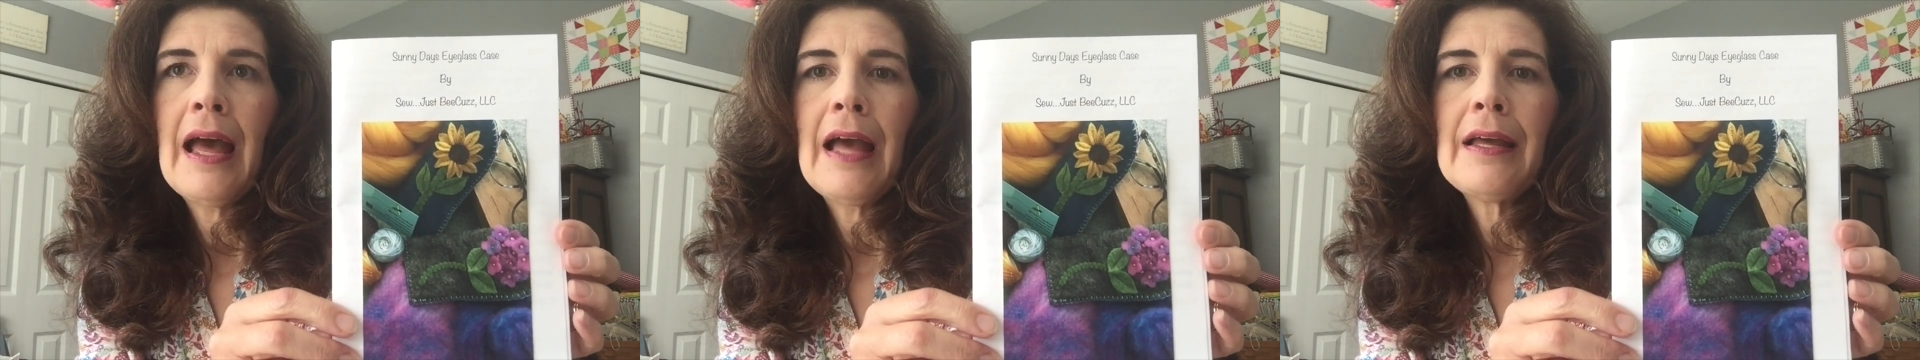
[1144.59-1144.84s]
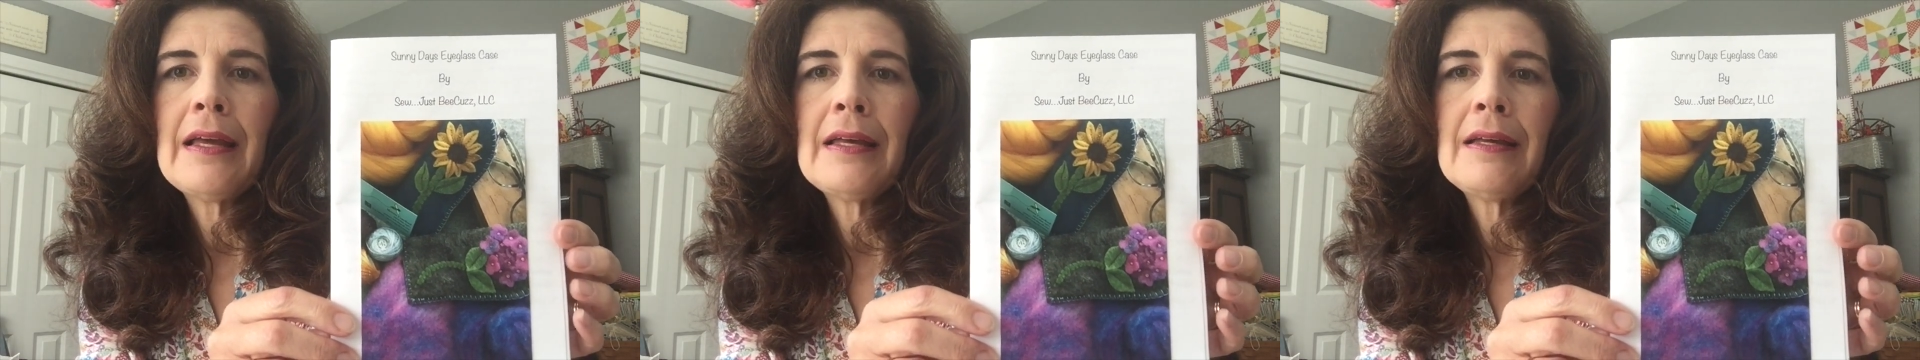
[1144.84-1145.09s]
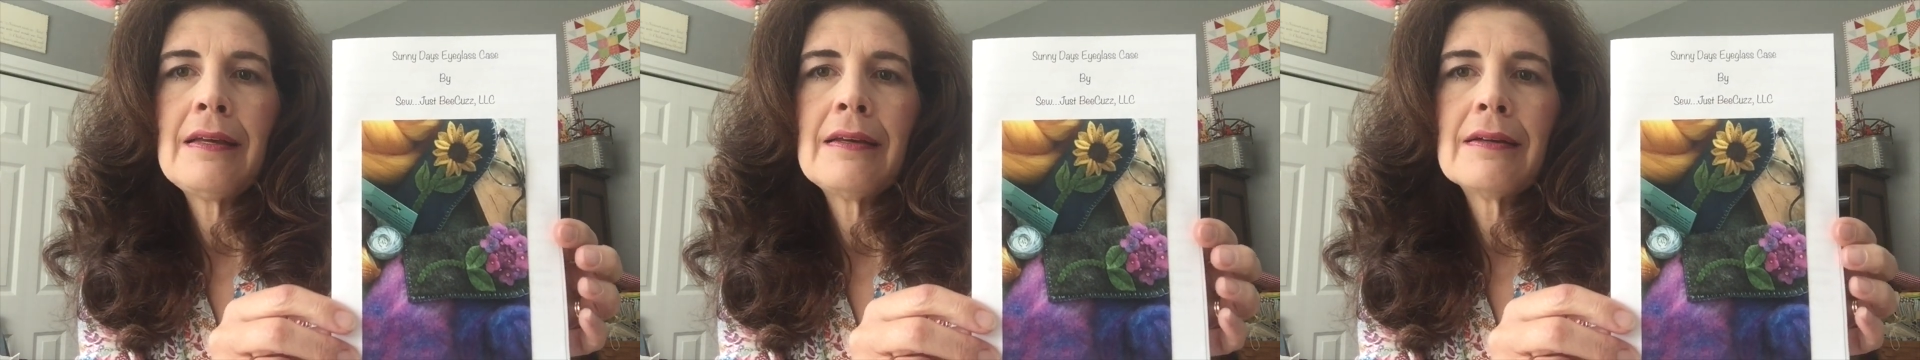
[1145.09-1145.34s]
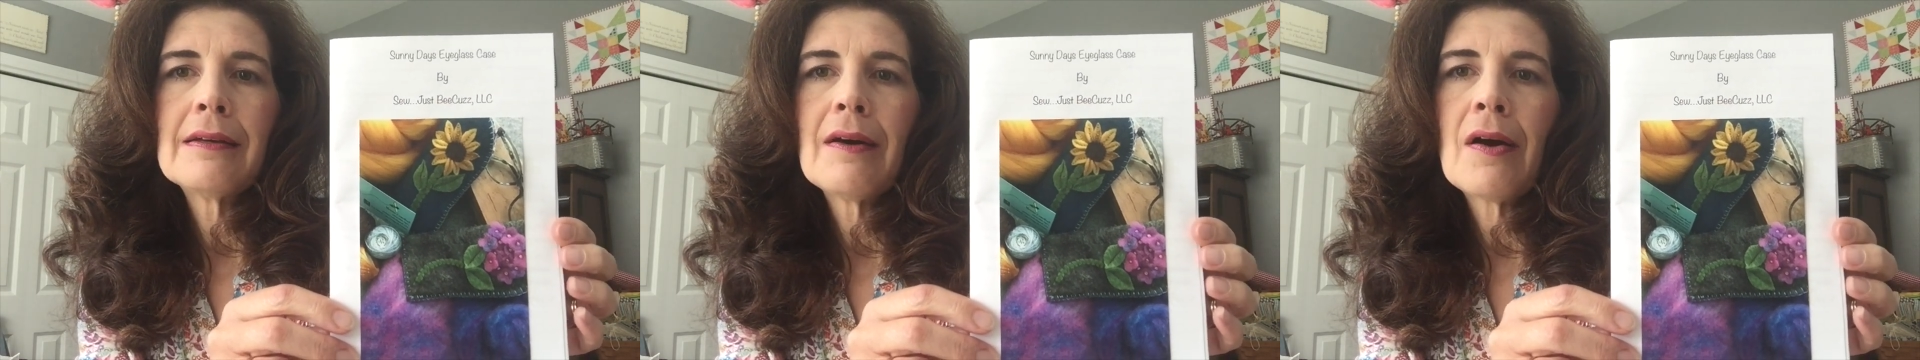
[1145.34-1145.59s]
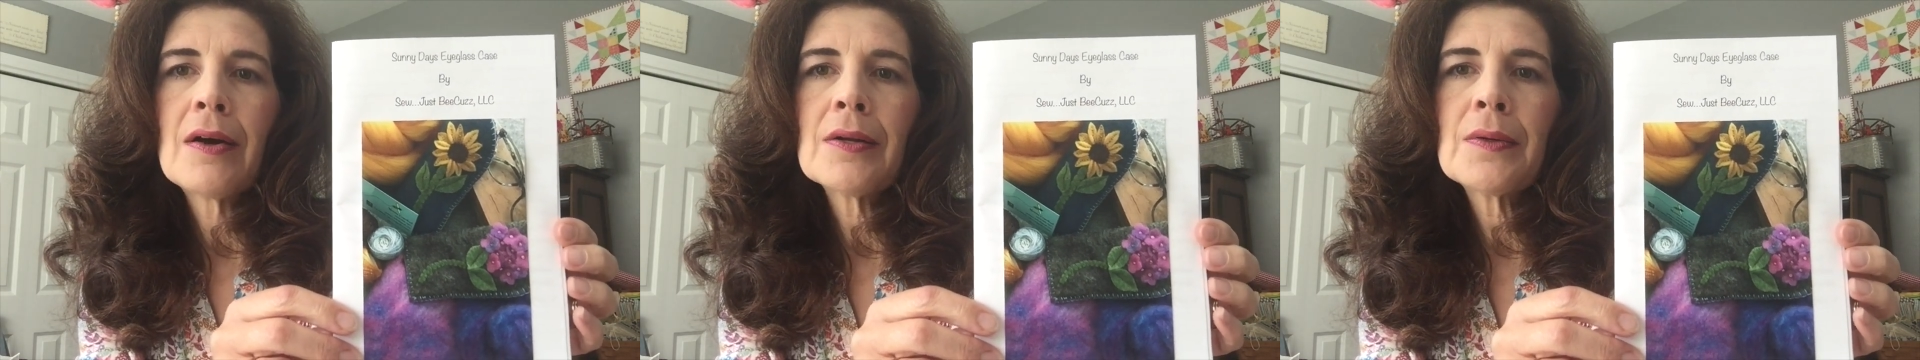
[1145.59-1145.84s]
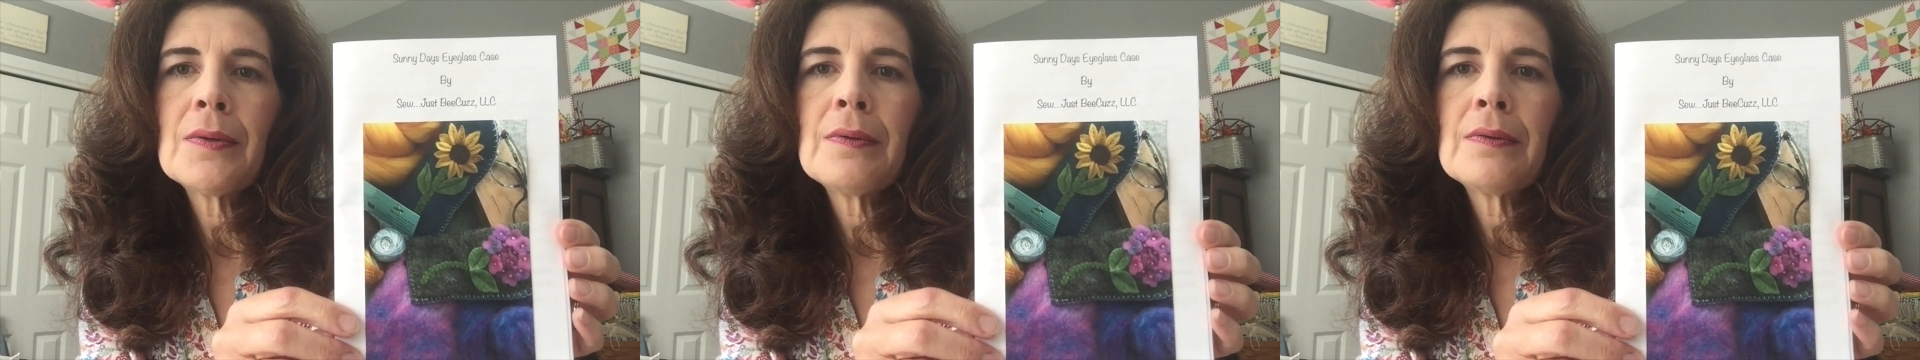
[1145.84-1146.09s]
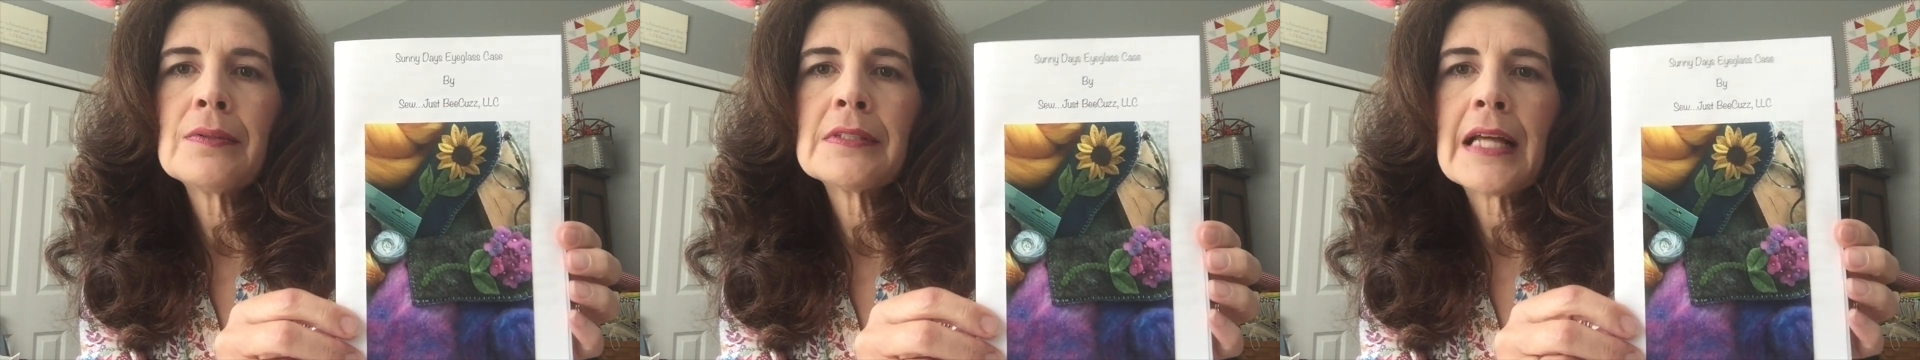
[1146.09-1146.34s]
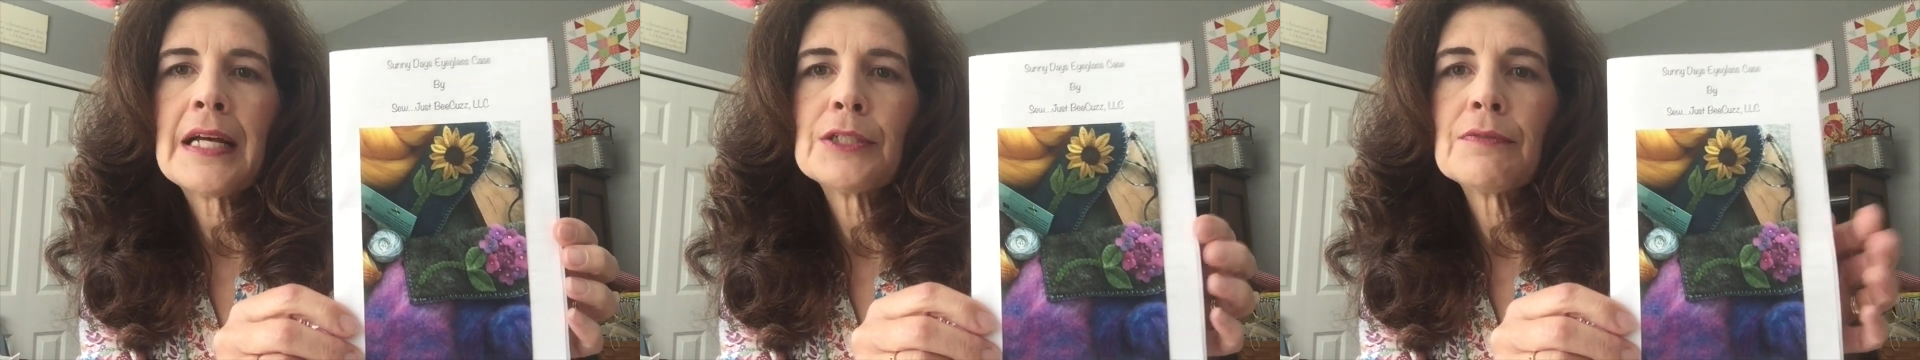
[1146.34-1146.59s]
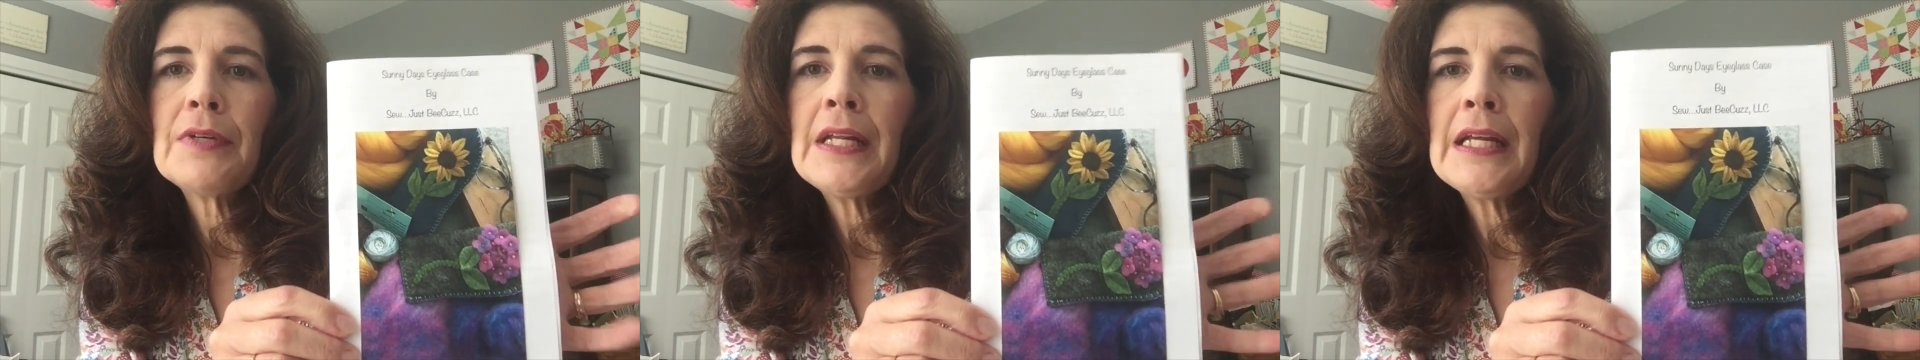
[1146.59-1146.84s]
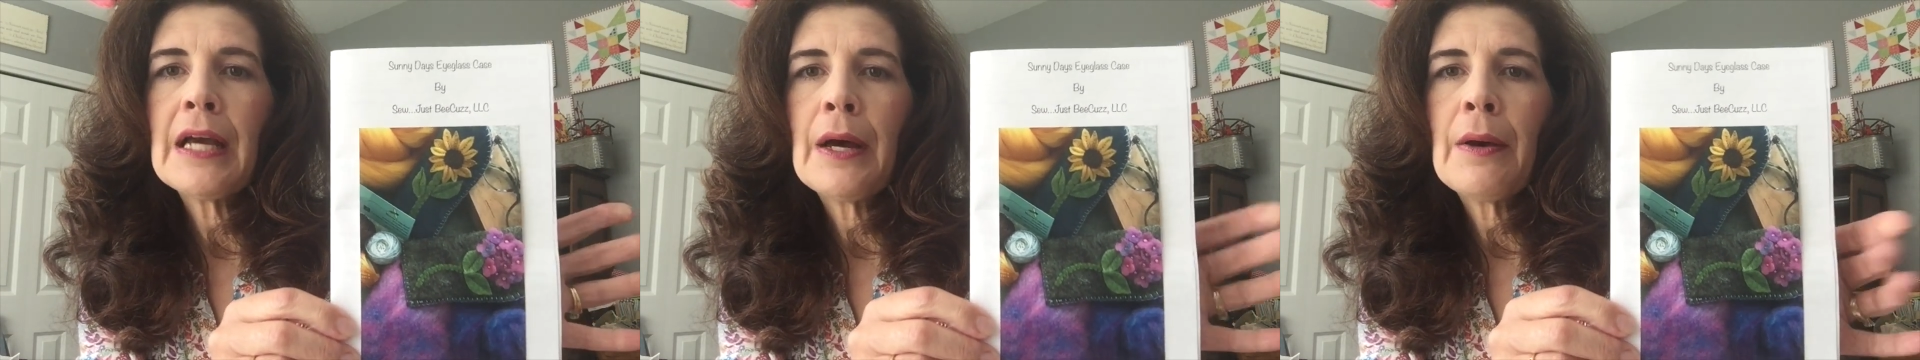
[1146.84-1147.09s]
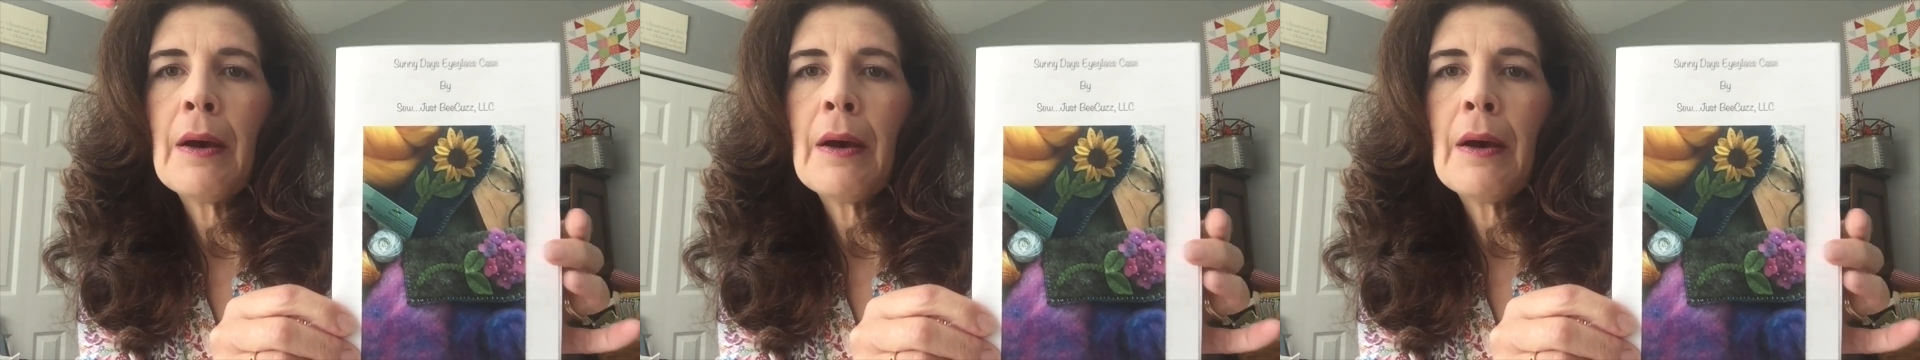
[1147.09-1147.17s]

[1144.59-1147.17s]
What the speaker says: a article/video